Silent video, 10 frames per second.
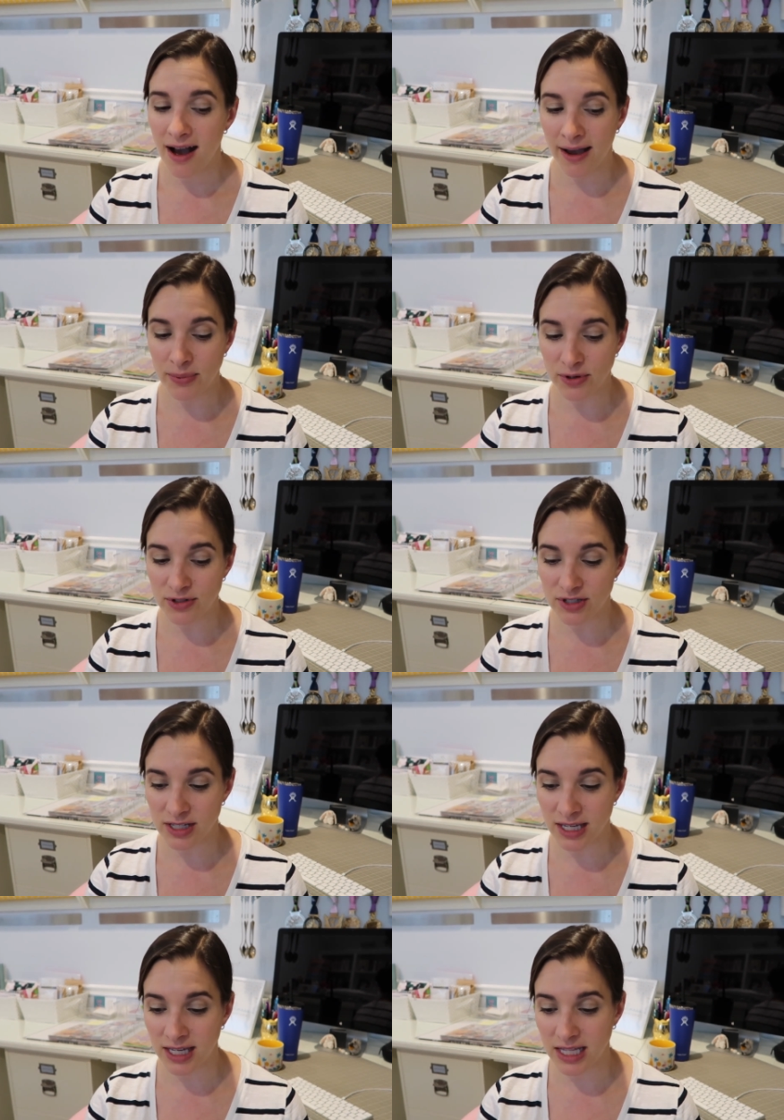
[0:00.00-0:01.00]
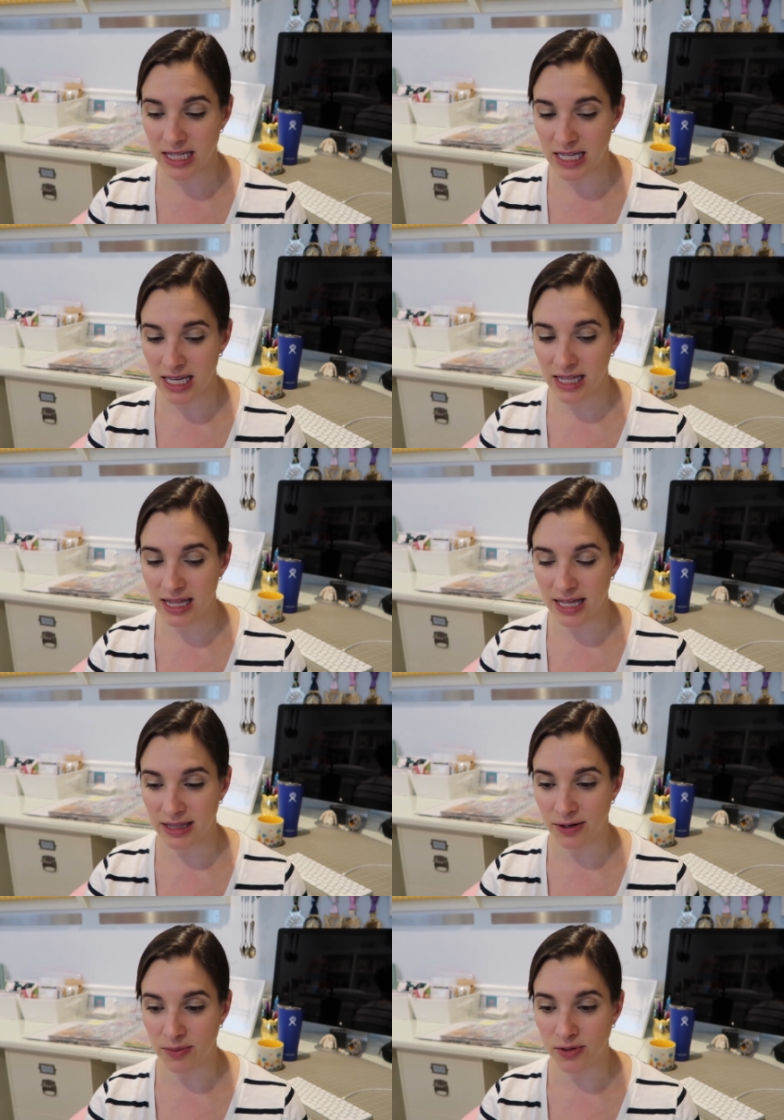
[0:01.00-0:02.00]
I personally think
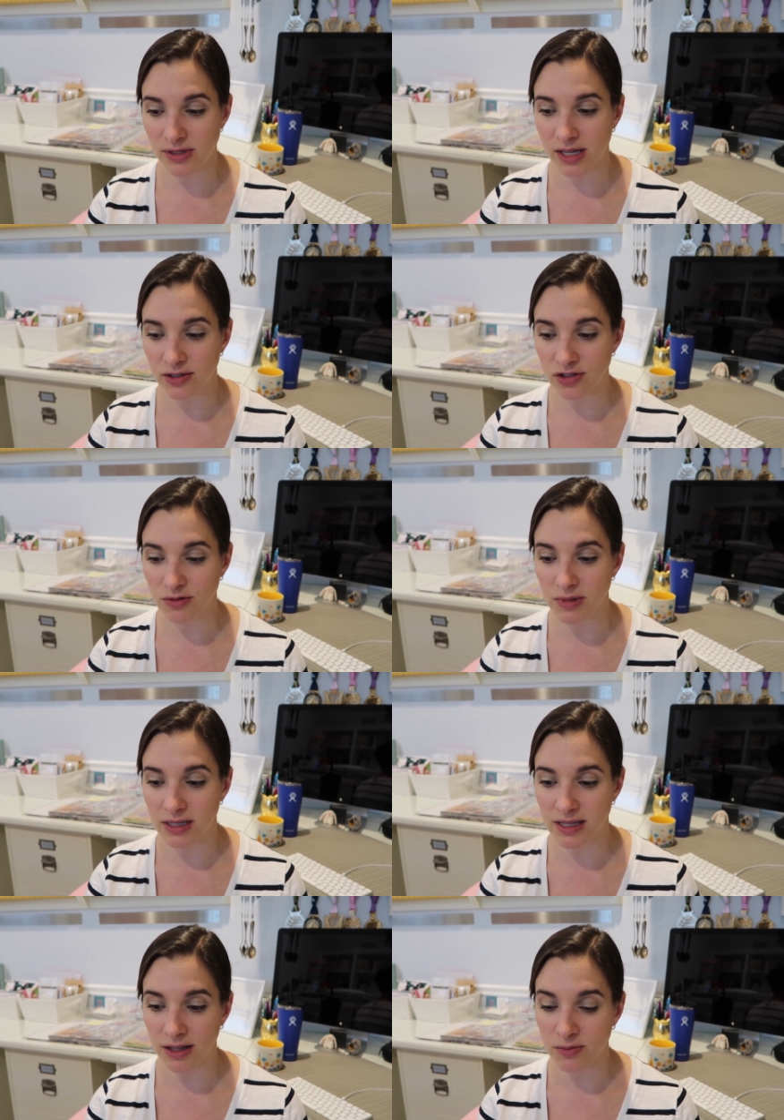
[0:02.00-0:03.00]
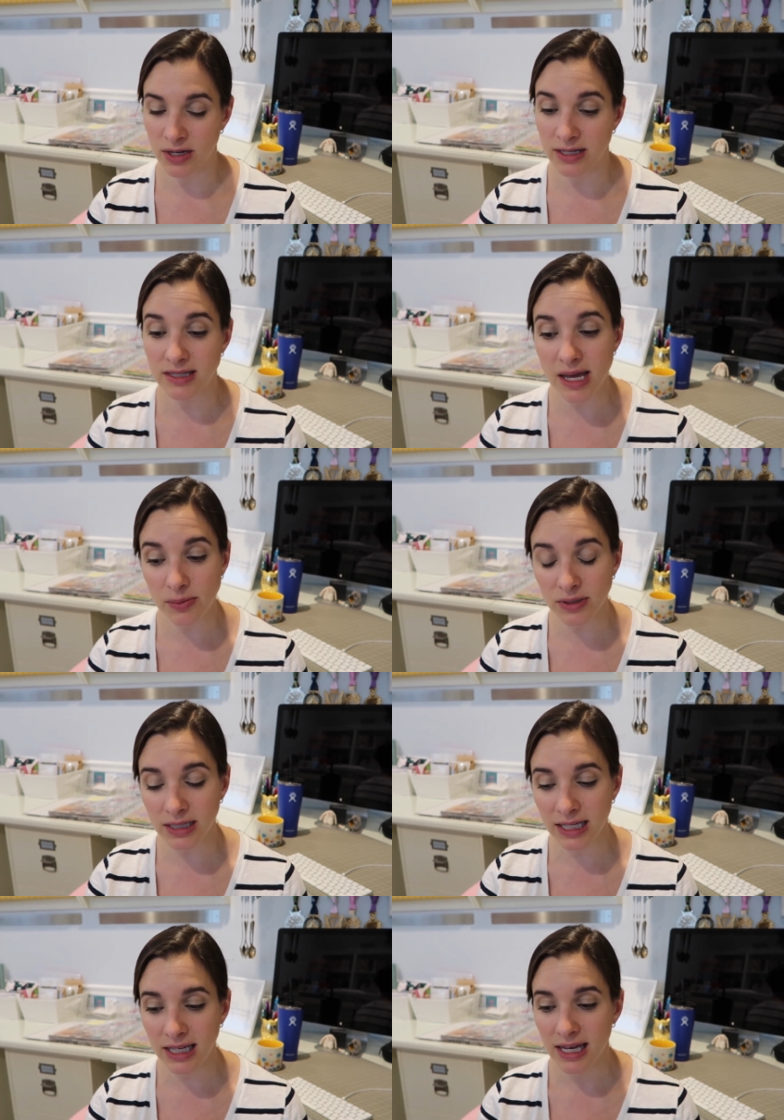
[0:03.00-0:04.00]
that their birthdays should be celebrated
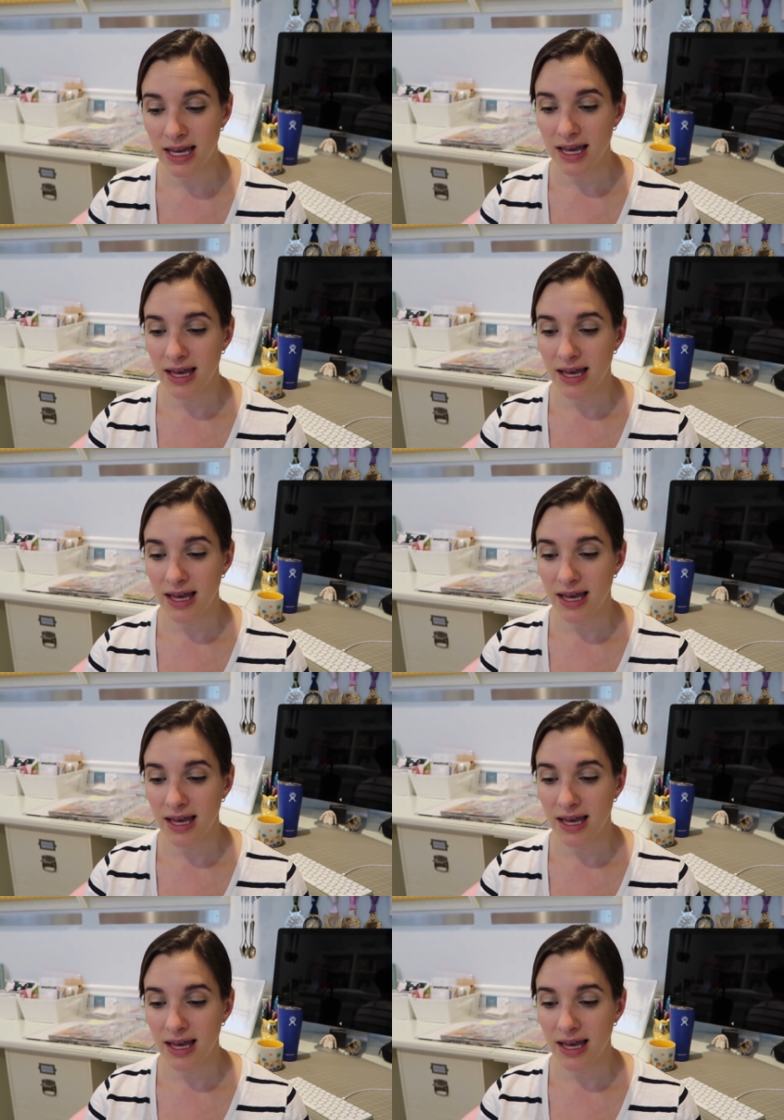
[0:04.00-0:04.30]
separately.